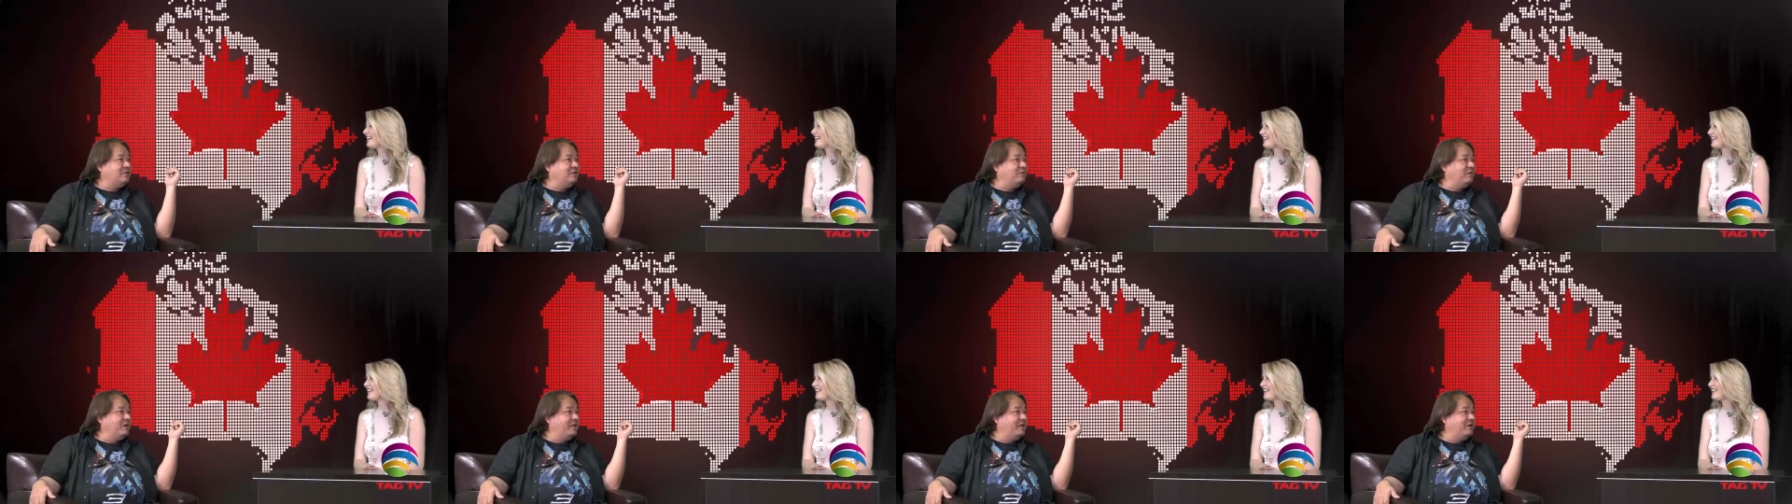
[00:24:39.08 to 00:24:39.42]

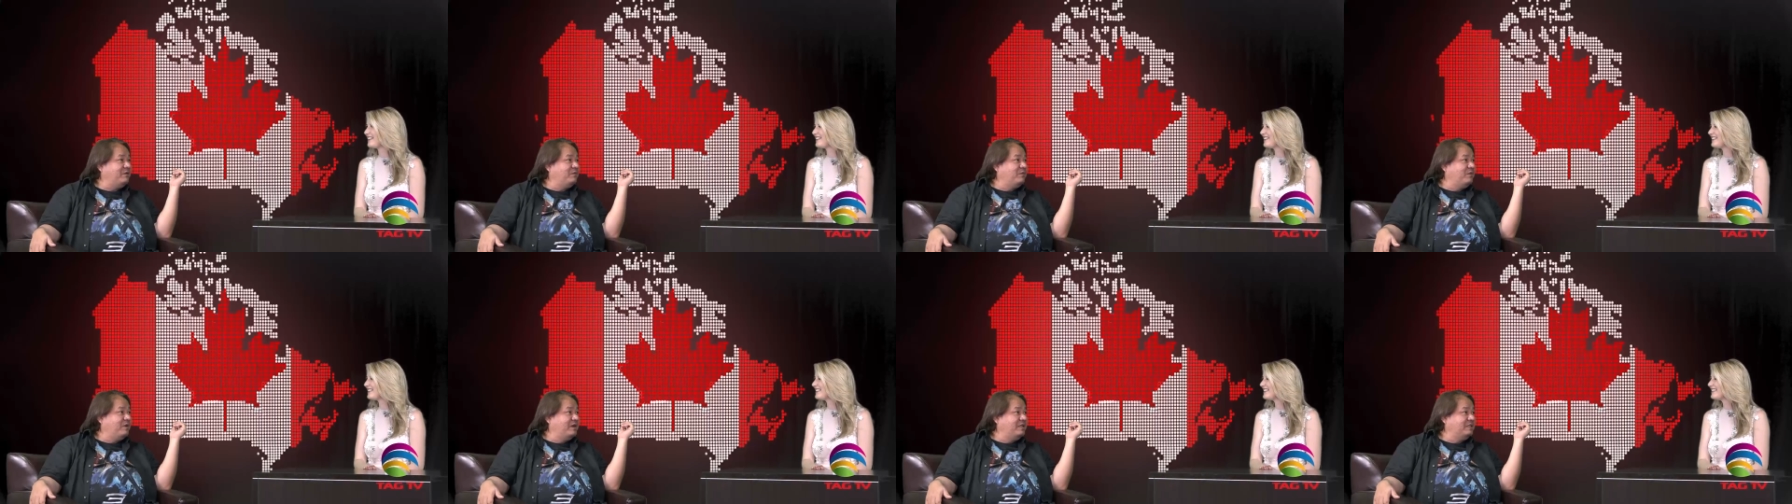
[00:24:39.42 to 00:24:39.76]
what I
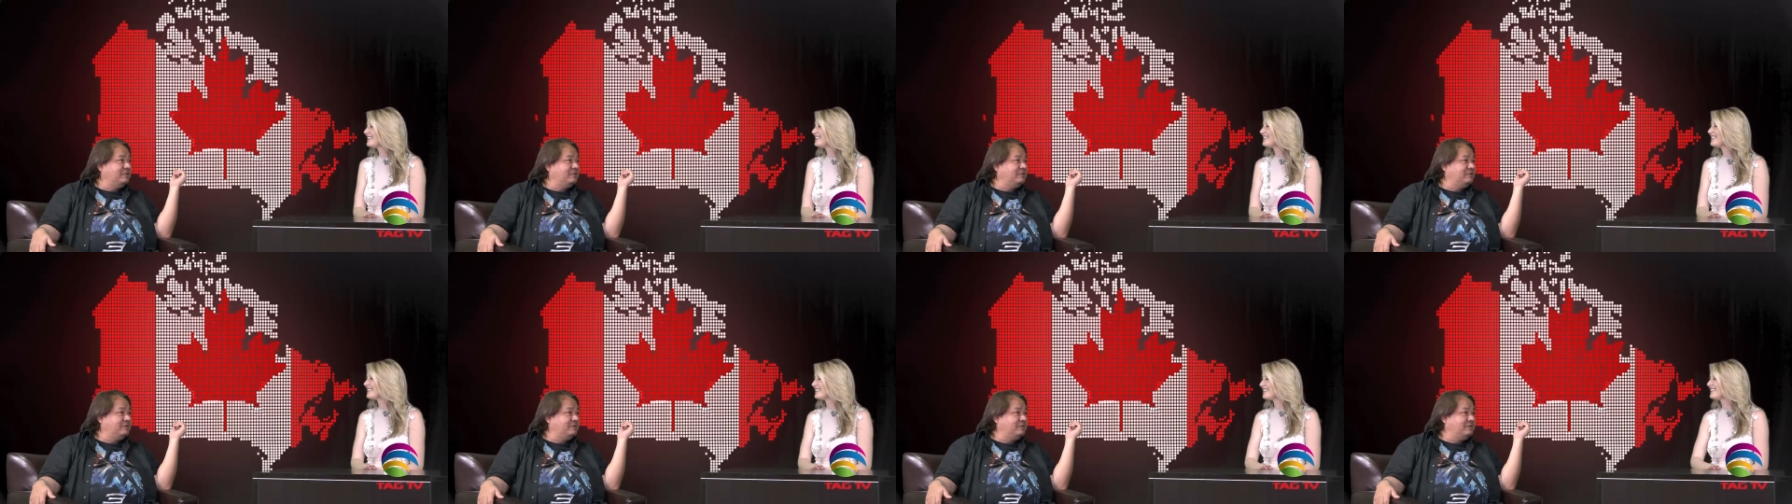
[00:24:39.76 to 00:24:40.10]
want
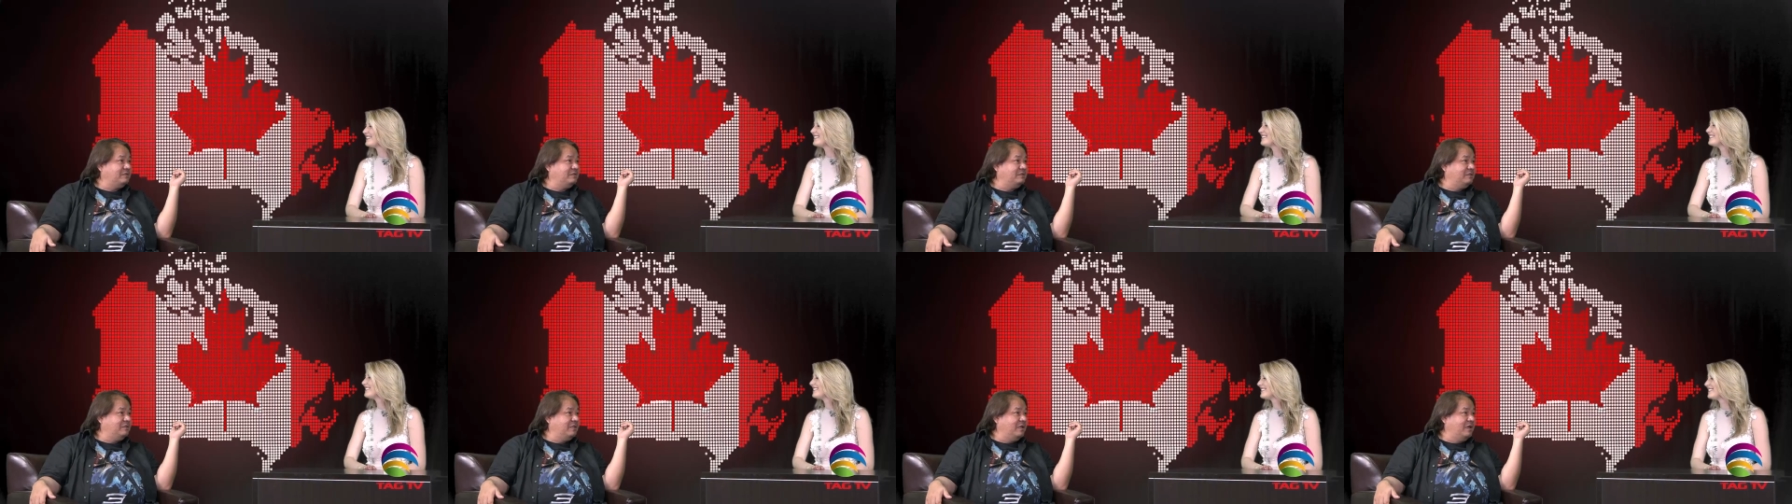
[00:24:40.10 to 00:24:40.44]

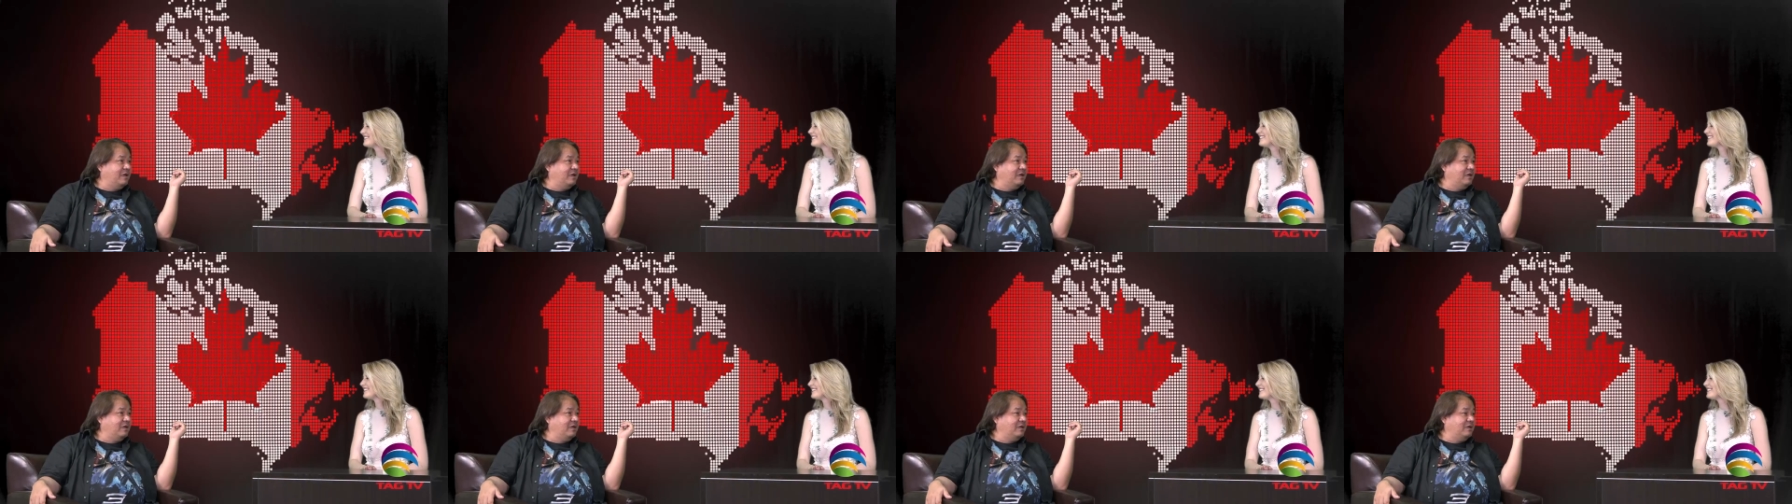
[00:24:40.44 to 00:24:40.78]

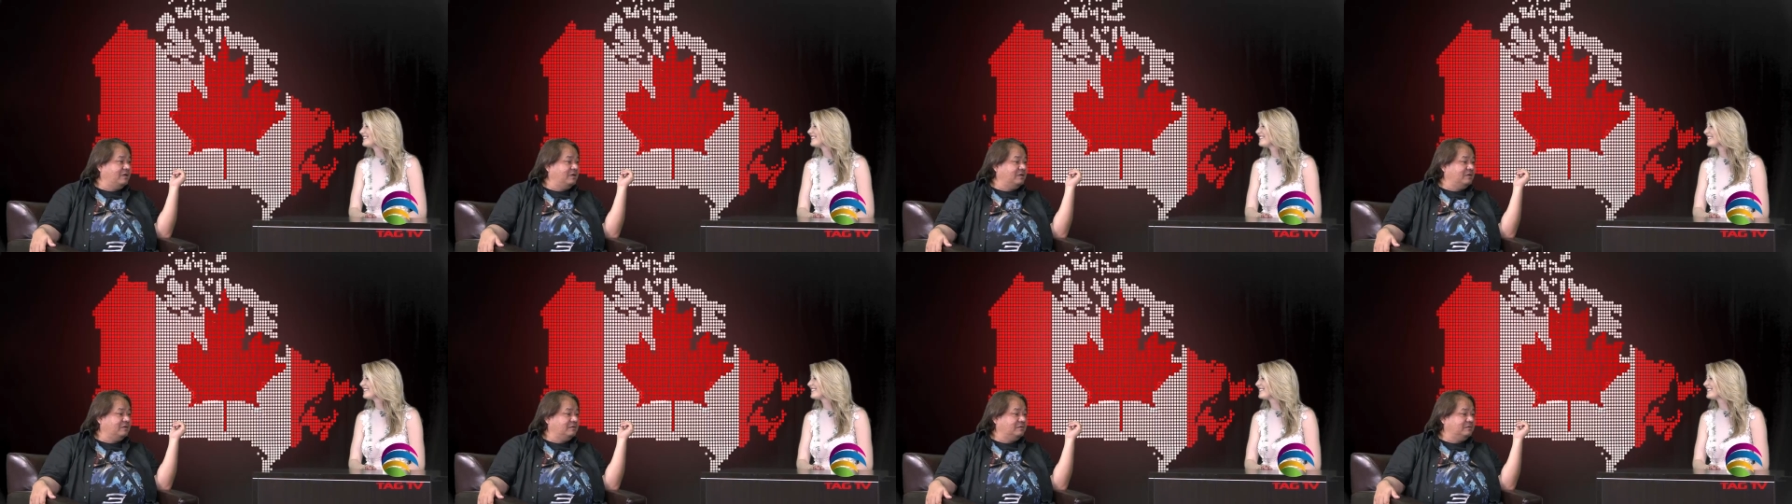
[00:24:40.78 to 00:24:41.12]
uh,